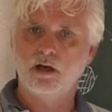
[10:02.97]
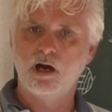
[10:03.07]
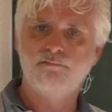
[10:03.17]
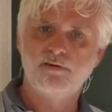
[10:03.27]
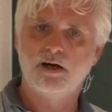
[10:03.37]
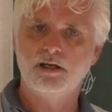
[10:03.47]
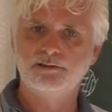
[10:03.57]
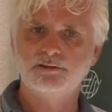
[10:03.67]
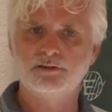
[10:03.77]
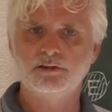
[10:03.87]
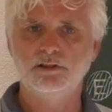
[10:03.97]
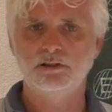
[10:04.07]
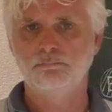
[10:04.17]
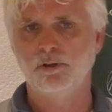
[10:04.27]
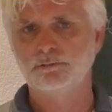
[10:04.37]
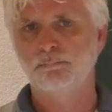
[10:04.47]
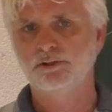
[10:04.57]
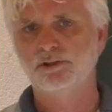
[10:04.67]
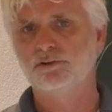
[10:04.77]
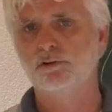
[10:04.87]
Java, C++,
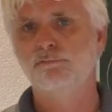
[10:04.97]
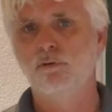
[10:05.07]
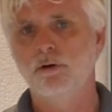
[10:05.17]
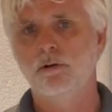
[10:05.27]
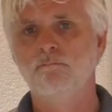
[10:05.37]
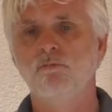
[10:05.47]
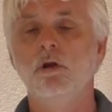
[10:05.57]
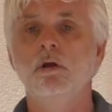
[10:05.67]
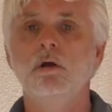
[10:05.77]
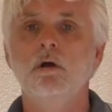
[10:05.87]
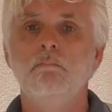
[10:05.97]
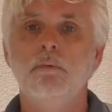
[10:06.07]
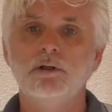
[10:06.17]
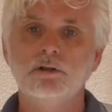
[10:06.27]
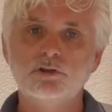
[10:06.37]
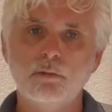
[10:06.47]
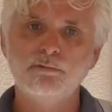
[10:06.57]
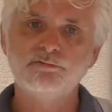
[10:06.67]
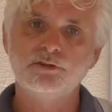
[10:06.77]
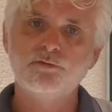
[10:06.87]
and so forth. But on top
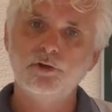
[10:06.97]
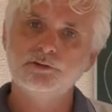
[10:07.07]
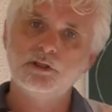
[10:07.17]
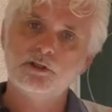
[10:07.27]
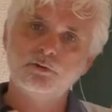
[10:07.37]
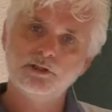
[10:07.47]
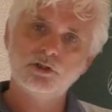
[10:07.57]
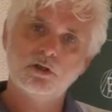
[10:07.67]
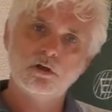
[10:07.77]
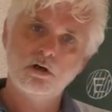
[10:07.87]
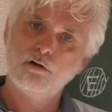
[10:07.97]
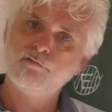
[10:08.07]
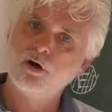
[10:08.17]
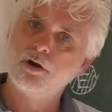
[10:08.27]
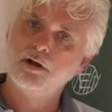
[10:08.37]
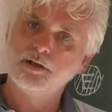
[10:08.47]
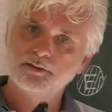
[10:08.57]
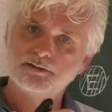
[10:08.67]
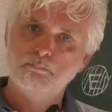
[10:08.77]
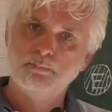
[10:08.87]
of this third generation, a lot of other
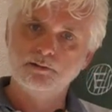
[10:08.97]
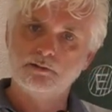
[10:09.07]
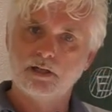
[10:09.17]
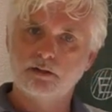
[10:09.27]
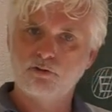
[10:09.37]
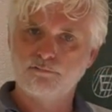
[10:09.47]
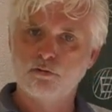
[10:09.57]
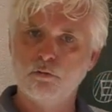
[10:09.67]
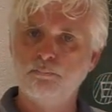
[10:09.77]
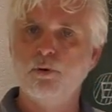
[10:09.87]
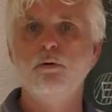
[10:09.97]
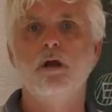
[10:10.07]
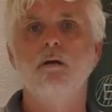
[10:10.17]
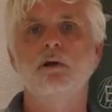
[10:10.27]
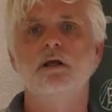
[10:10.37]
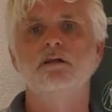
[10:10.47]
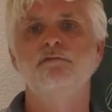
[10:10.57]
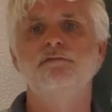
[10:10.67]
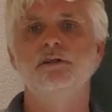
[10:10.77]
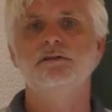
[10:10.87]
layers are built, like graphical programming
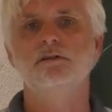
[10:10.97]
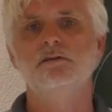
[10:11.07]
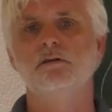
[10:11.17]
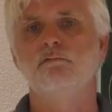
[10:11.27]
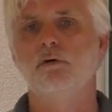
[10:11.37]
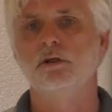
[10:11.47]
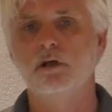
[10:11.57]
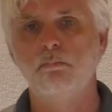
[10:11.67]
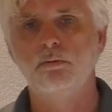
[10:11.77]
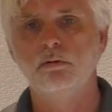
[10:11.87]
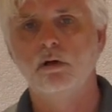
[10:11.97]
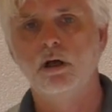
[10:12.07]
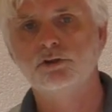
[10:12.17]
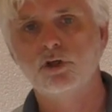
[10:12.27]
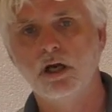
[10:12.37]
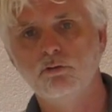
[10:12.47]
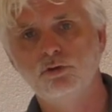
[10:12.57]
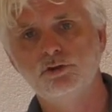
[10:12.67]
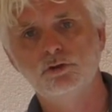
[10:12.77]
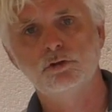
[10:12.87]
interfaces and, for example, the large
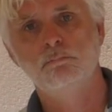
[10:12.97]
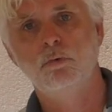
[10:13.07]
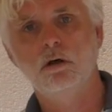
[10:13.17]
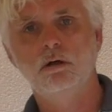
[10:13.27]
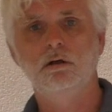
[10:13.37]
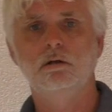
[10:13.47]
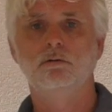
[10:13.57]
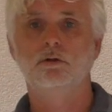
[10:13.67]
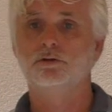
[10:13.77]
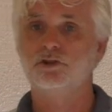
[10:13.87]
language model or